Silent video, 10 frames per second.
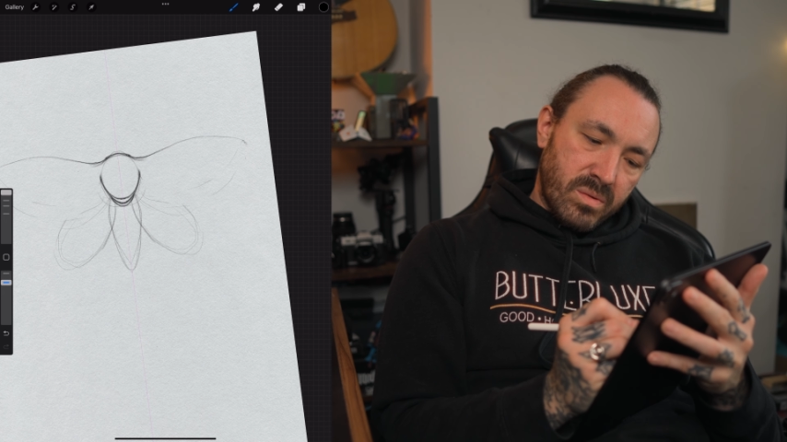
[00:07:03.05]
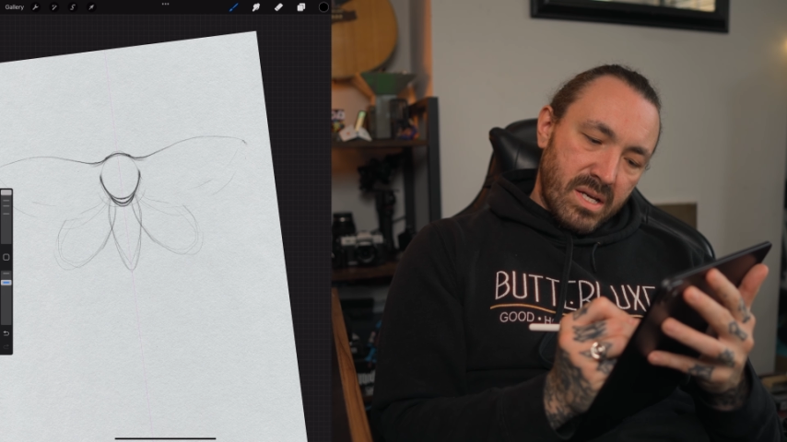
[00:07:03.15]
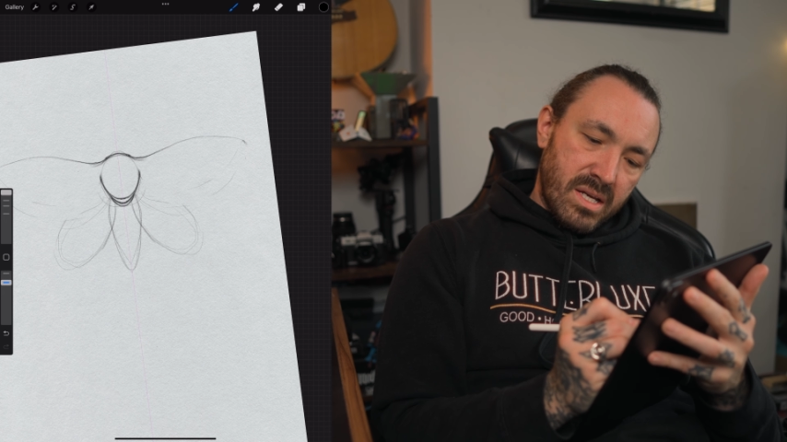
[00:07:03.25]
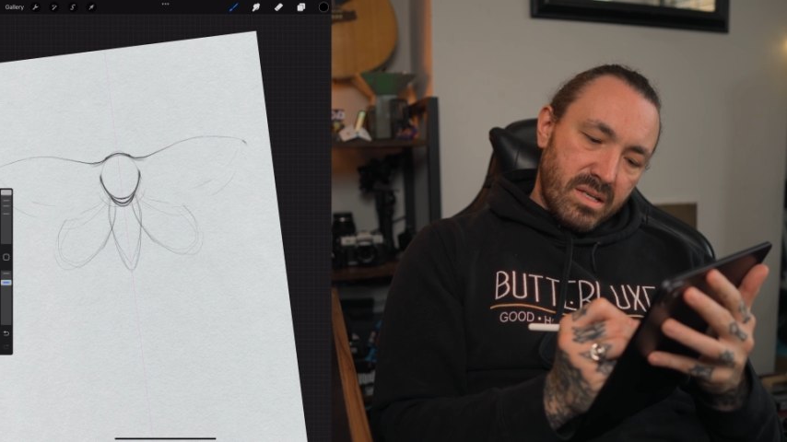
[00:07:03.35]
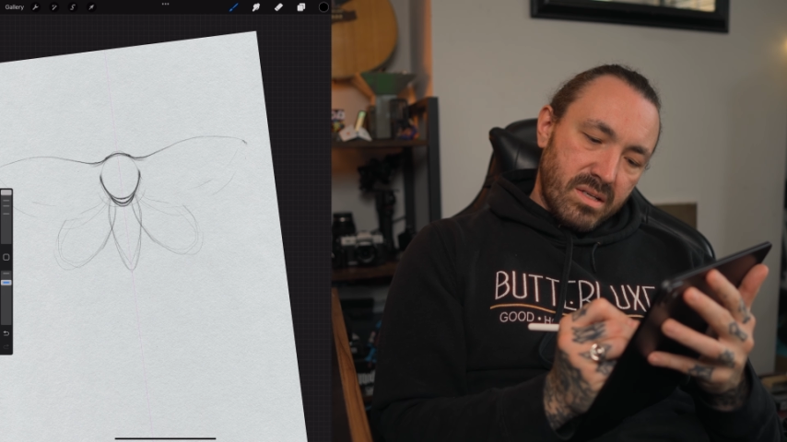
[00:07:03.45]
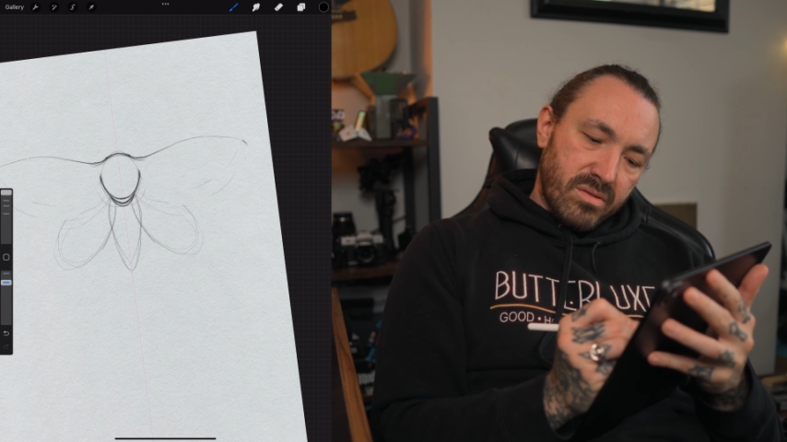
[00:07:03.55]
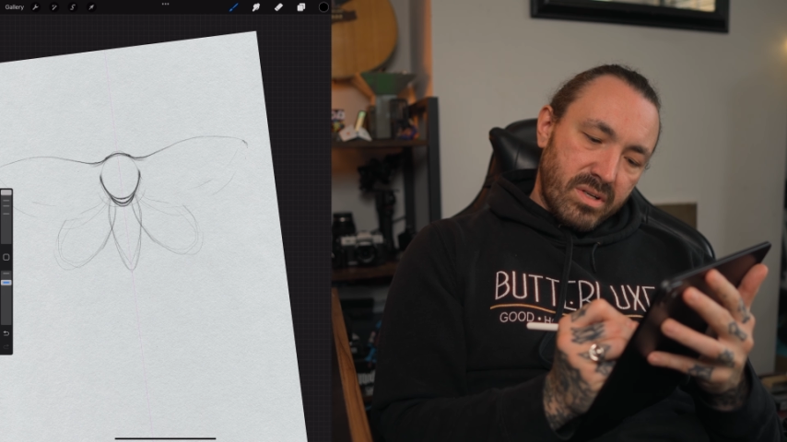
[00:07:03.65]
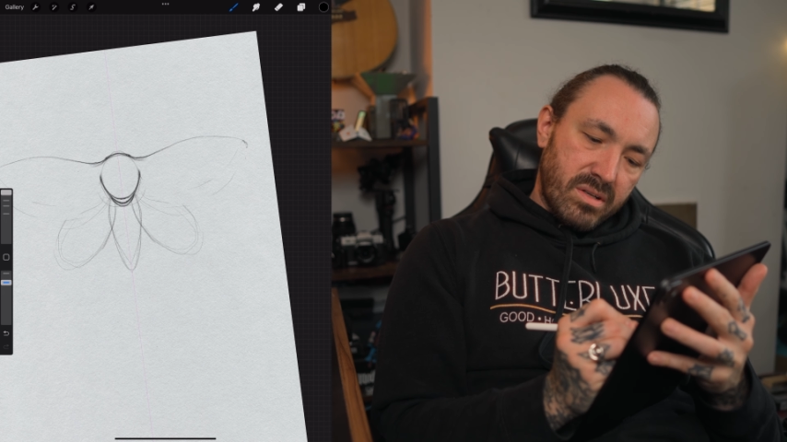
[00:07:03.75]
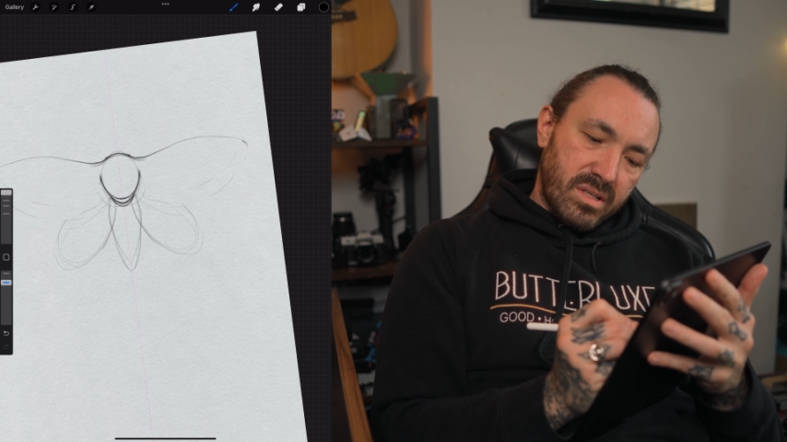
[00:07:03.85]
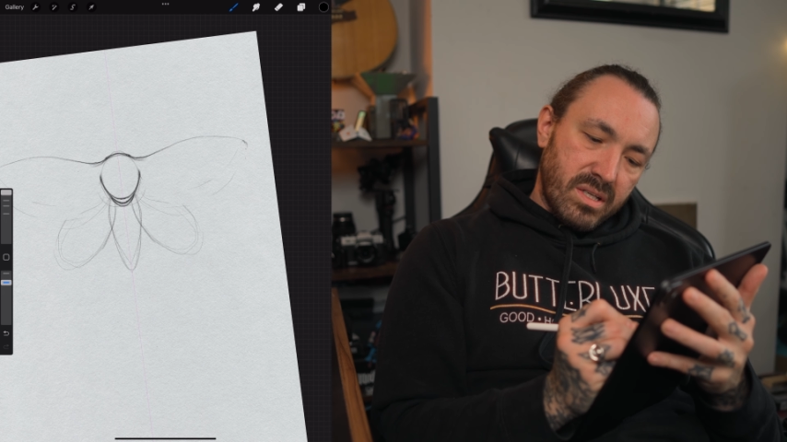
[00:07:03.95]
will end
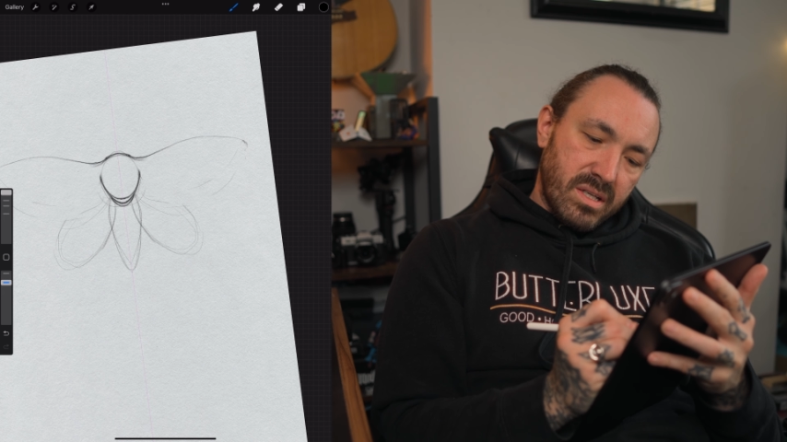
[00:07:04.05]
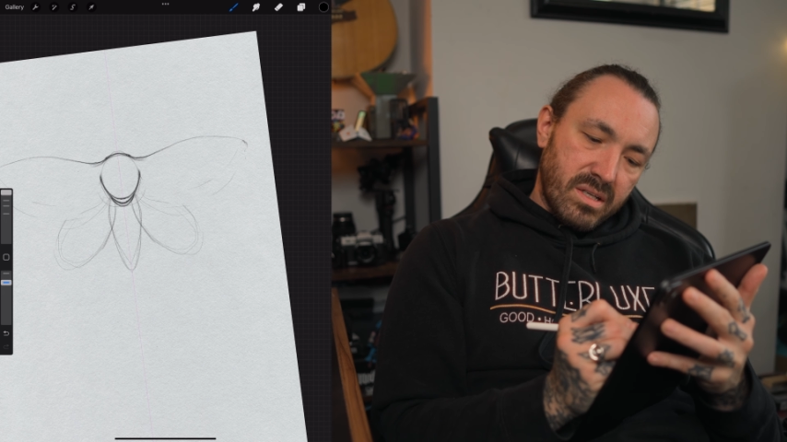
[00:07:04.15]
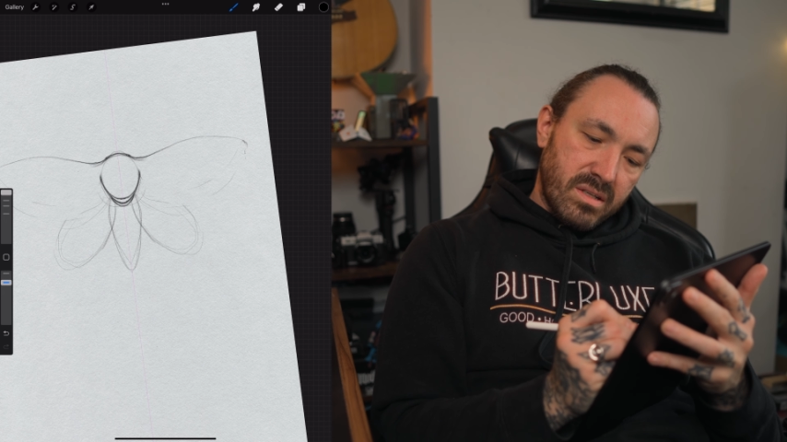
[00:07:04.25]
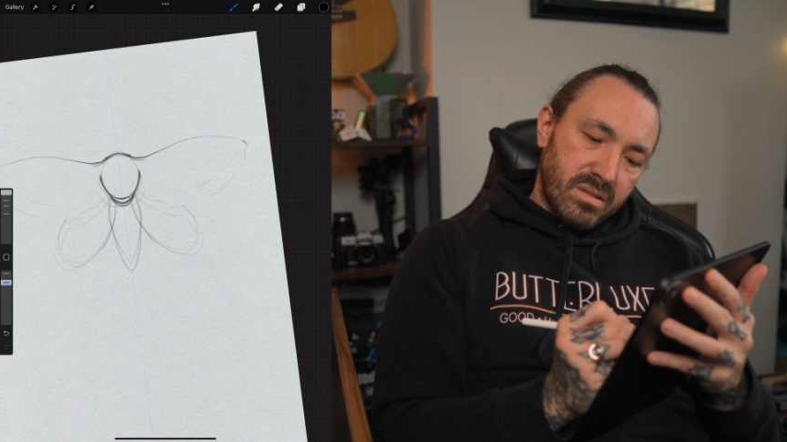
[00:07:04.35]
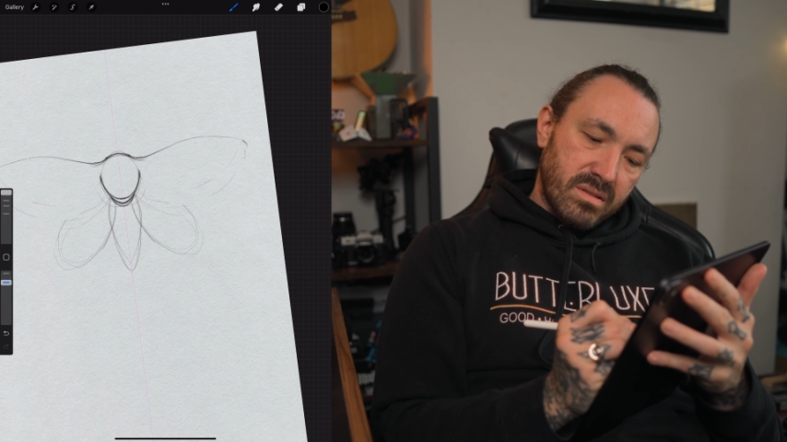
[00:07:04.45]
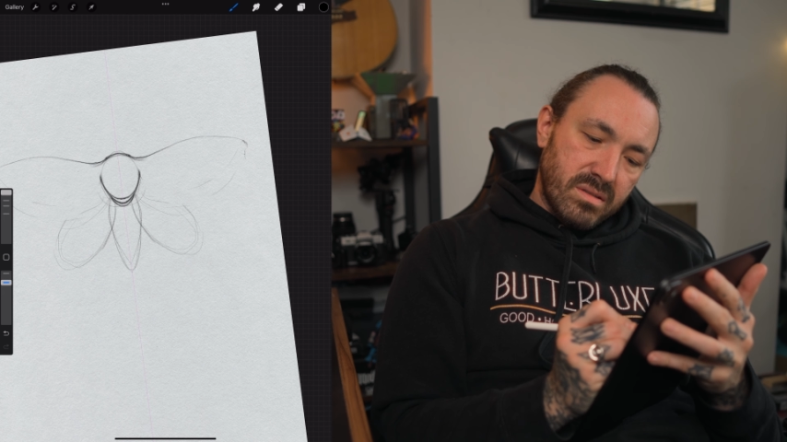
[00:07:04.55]
around here.